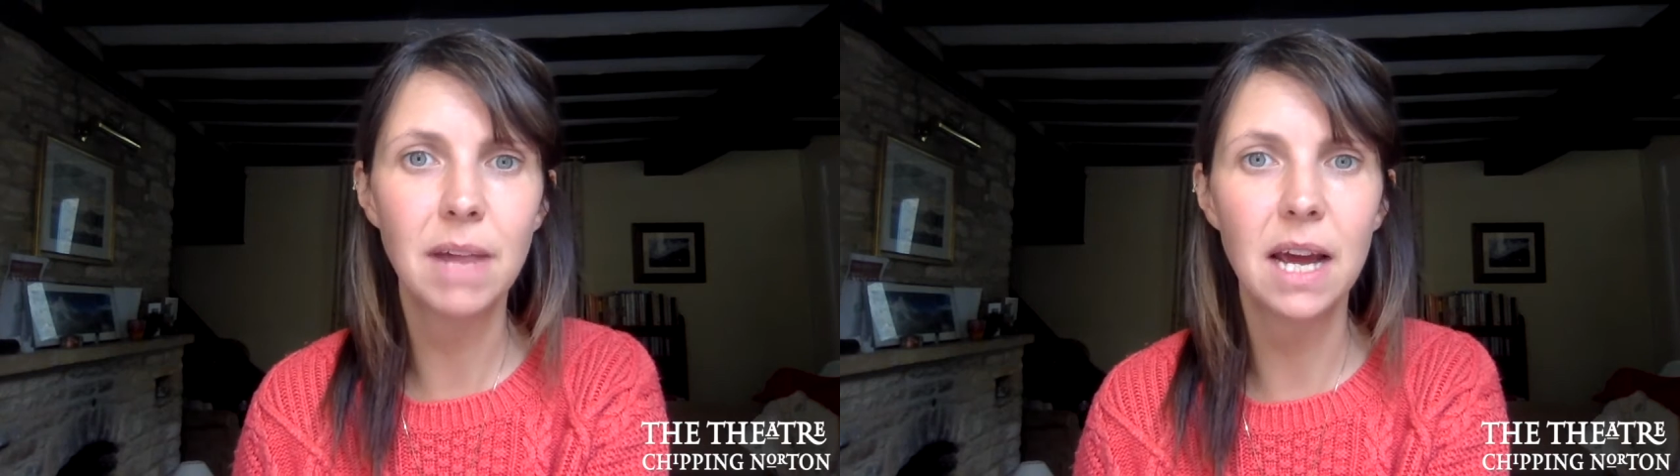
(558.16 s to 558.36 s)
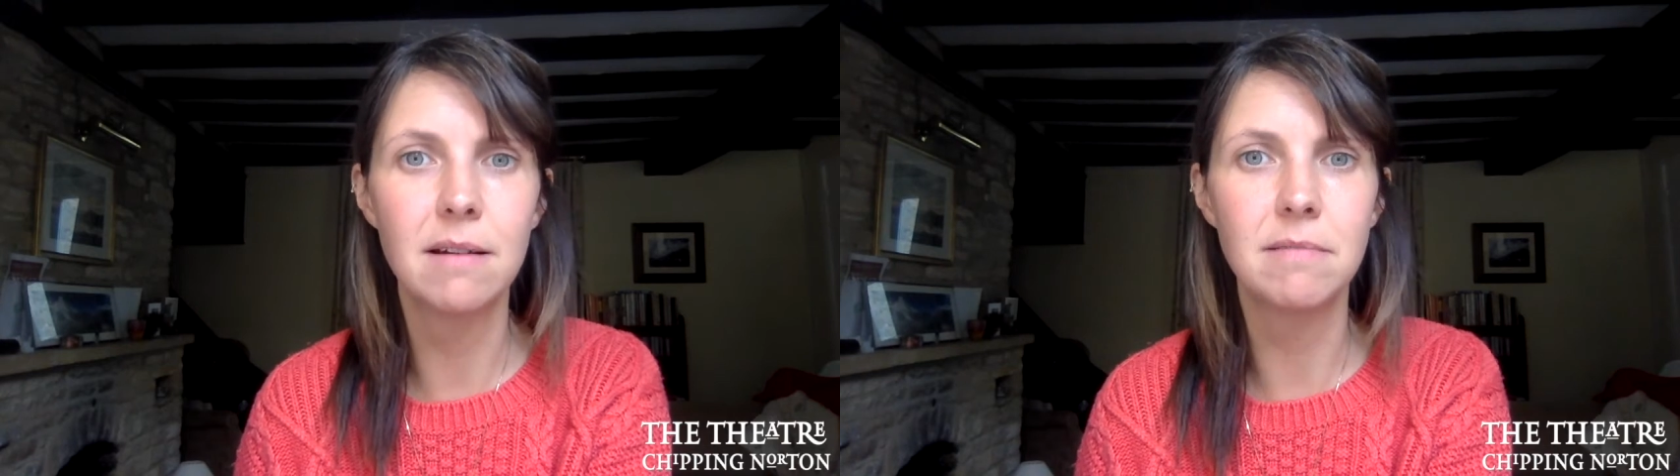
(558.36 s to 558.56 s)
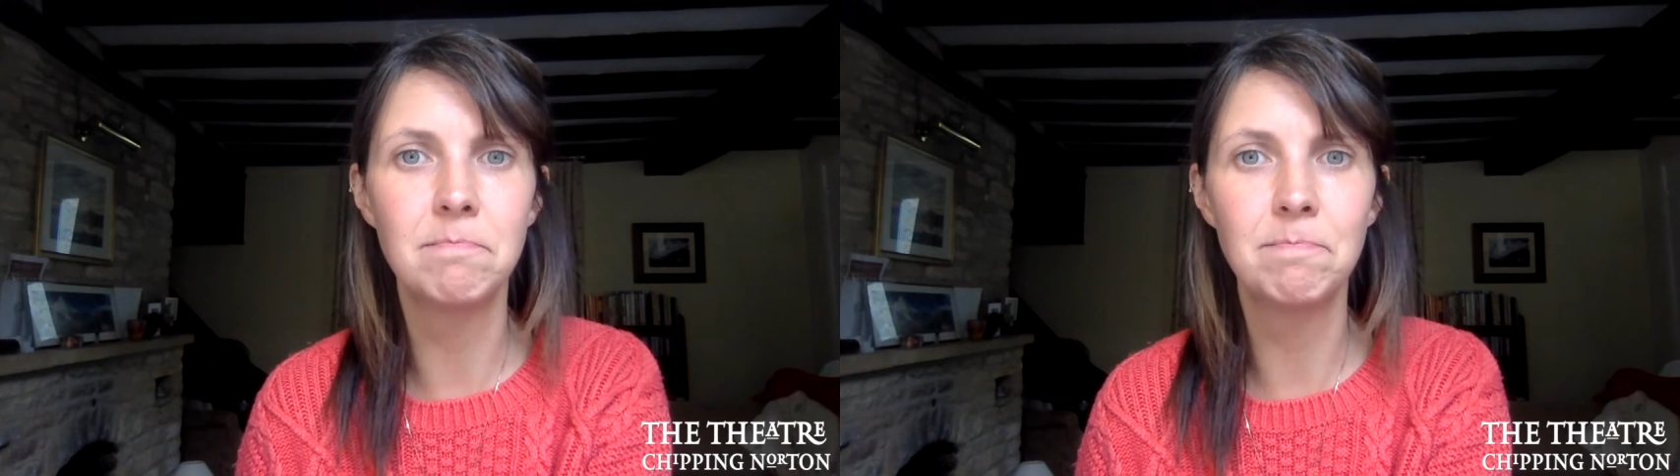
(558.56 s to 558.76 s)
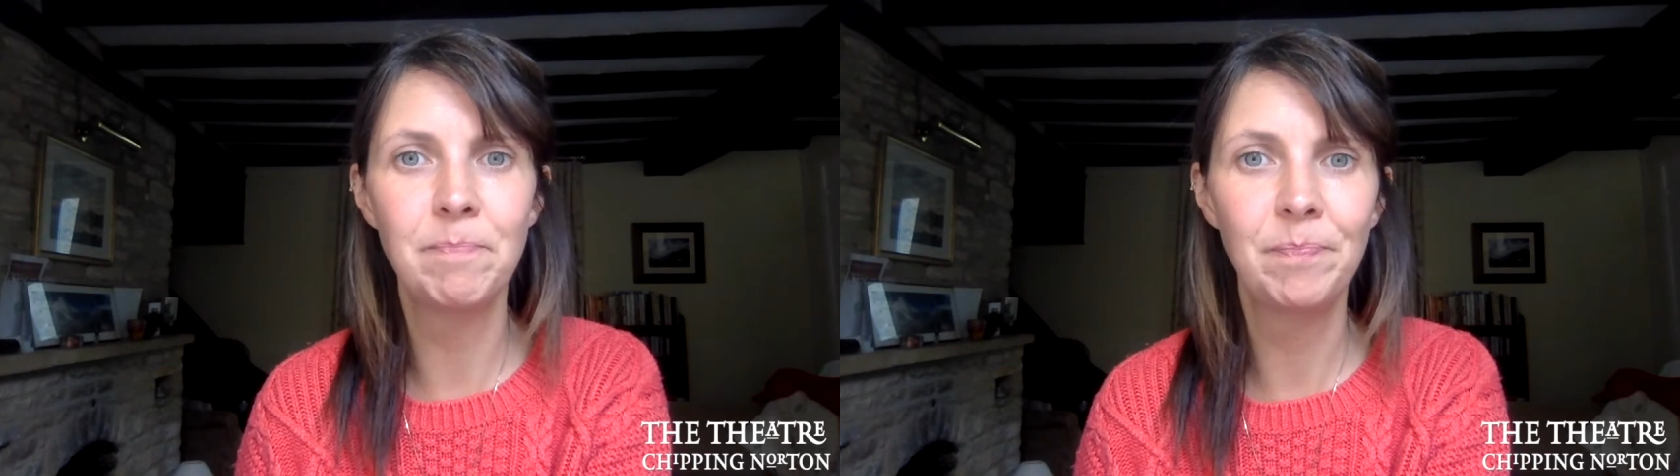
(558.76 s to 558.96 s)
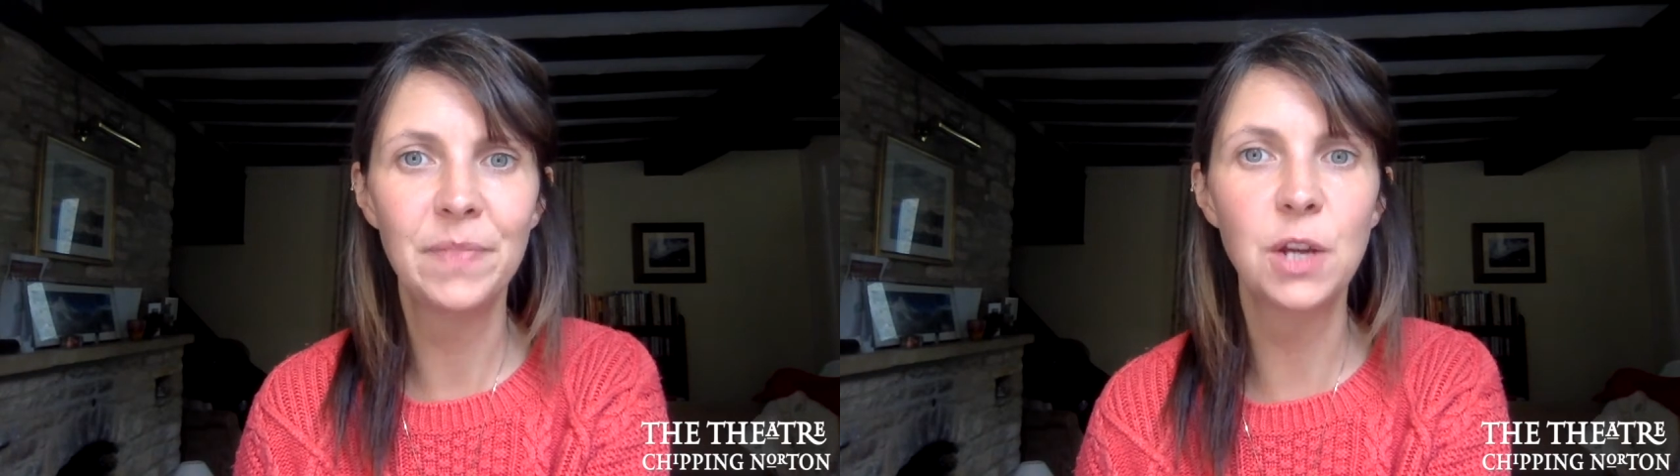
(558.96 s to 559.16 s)
Um,
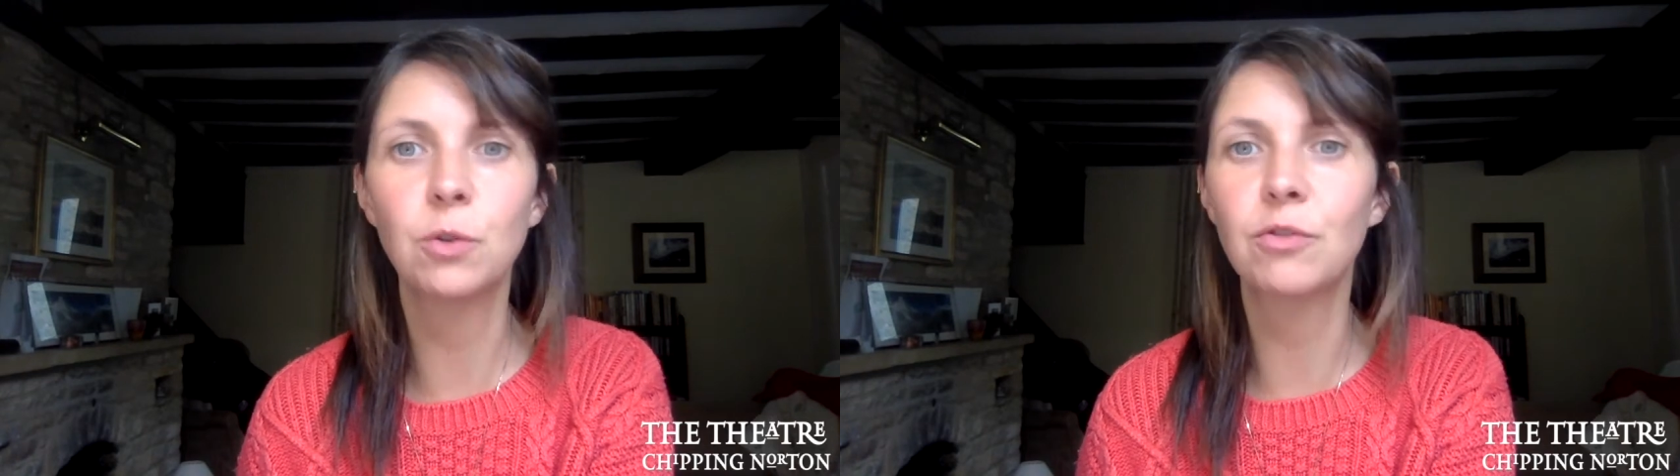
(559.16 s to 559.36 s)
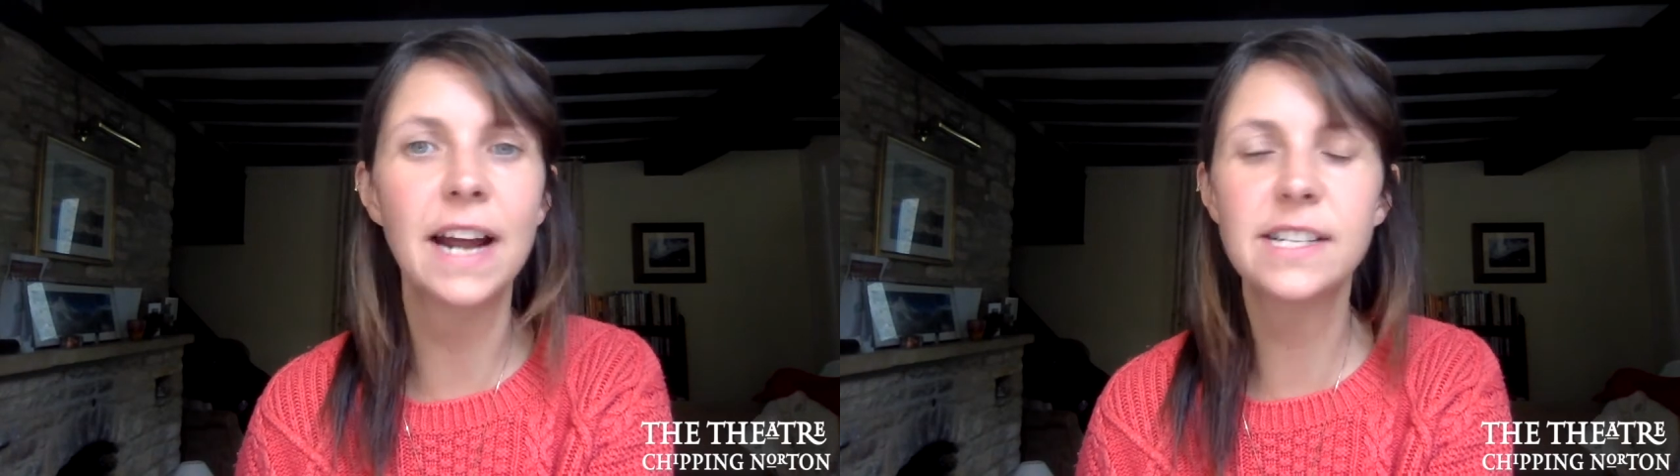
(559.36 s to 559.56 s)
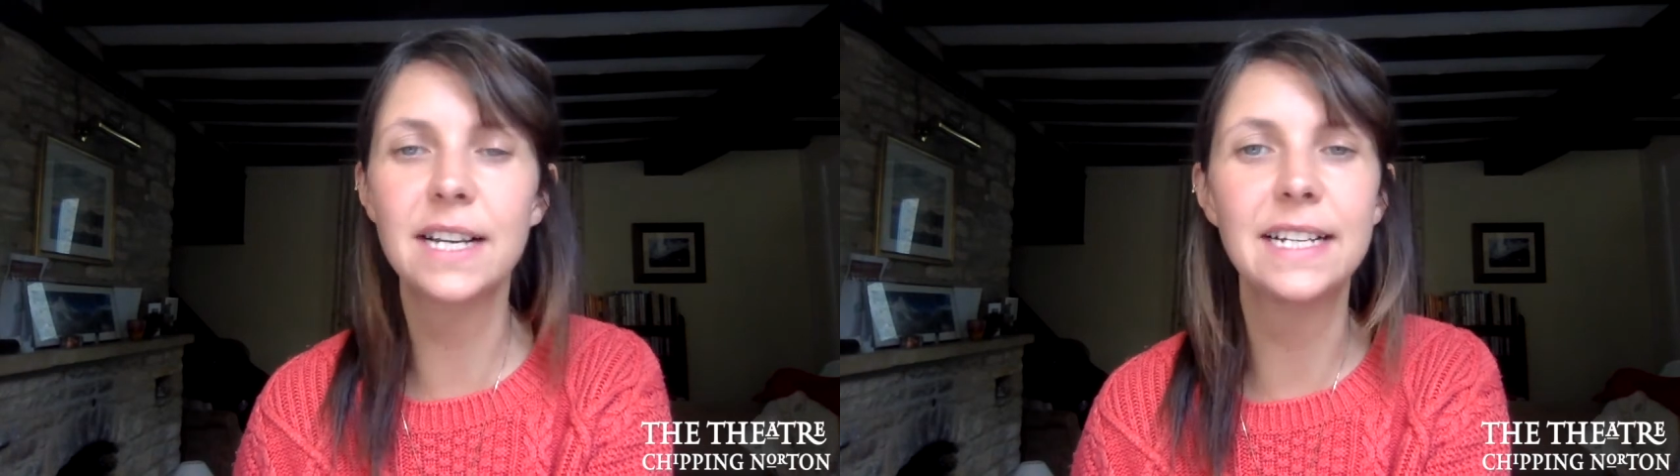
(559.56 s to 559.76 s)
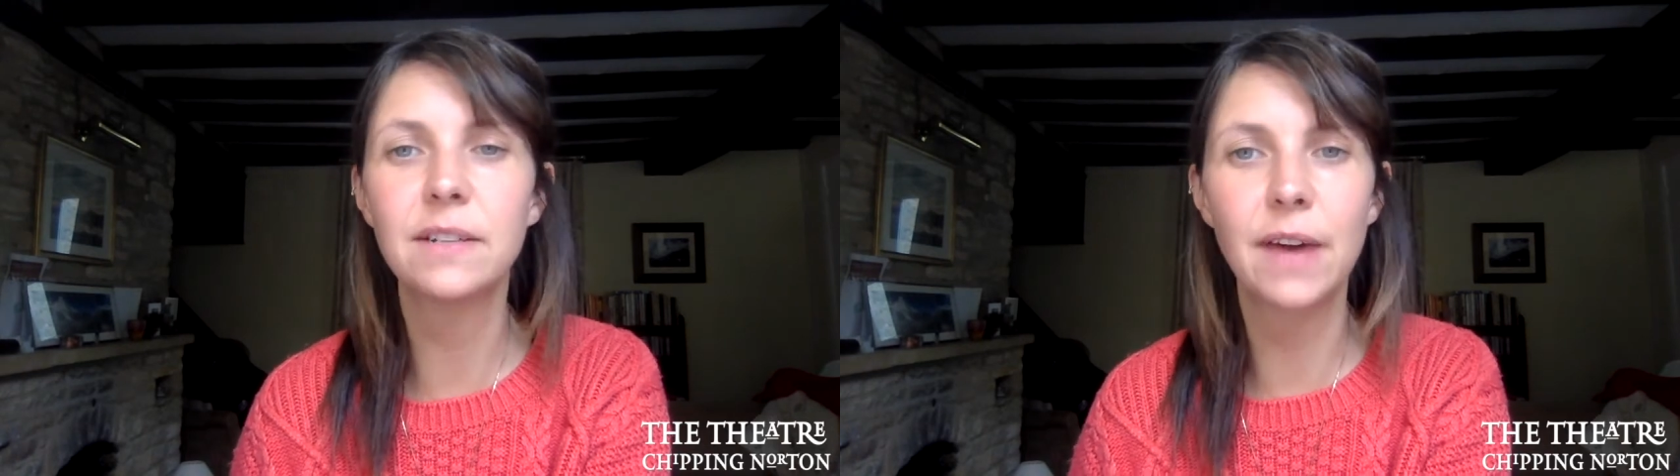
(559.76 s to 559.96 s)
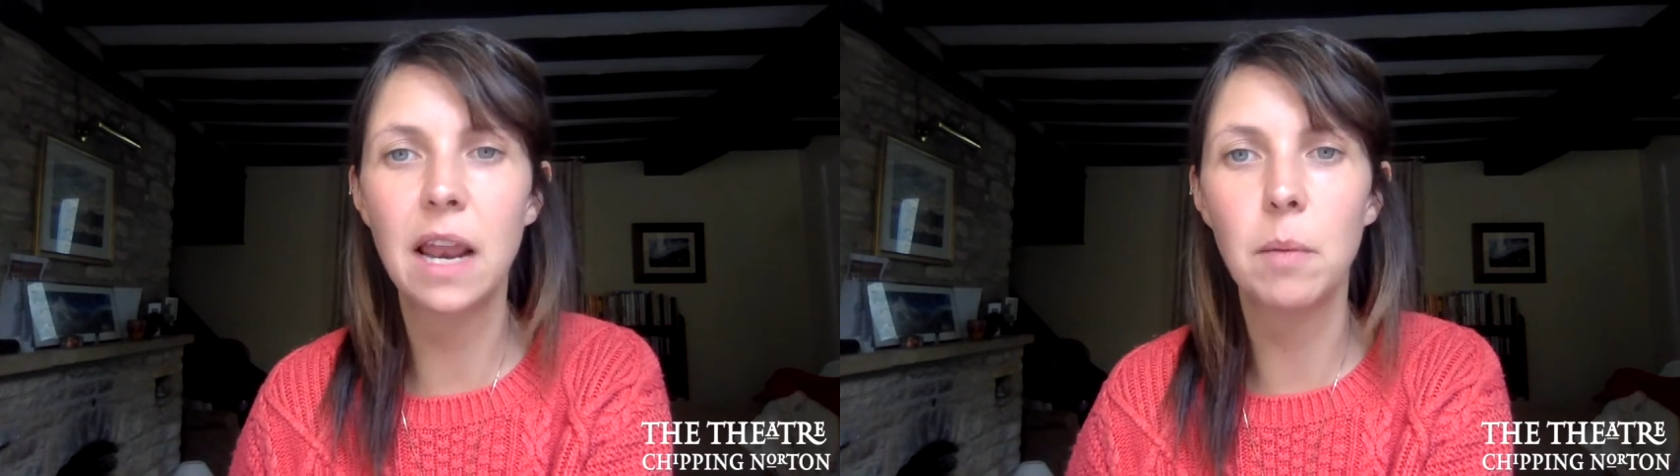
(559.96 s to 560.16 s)
you'll gradually
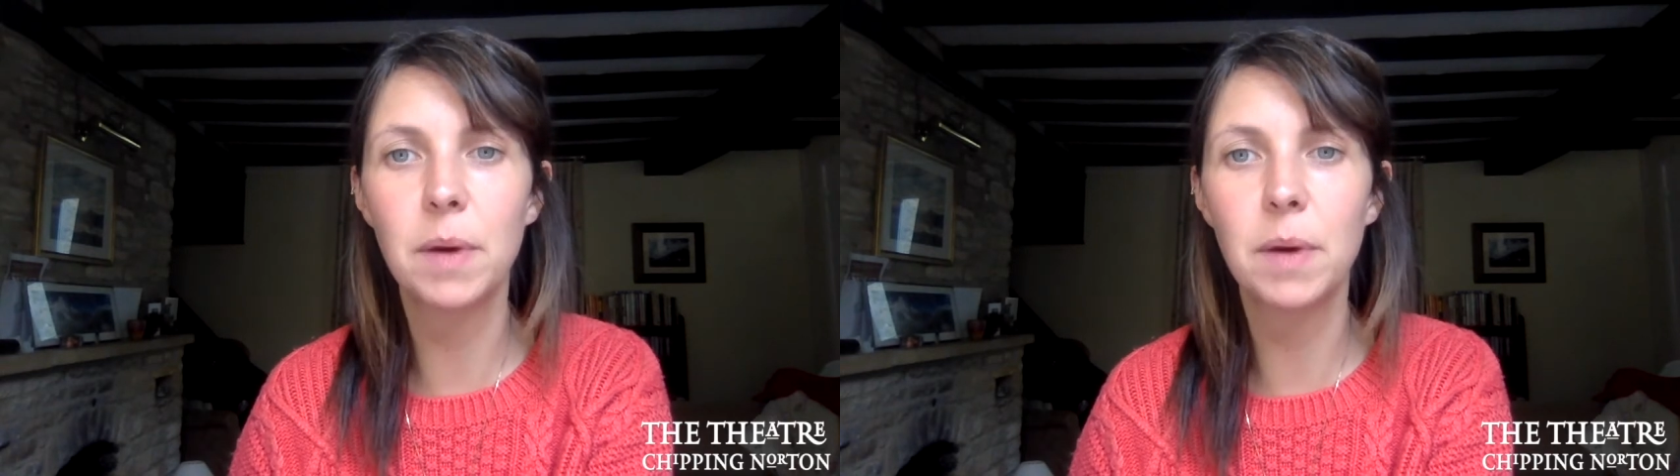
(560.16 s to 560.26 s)
develop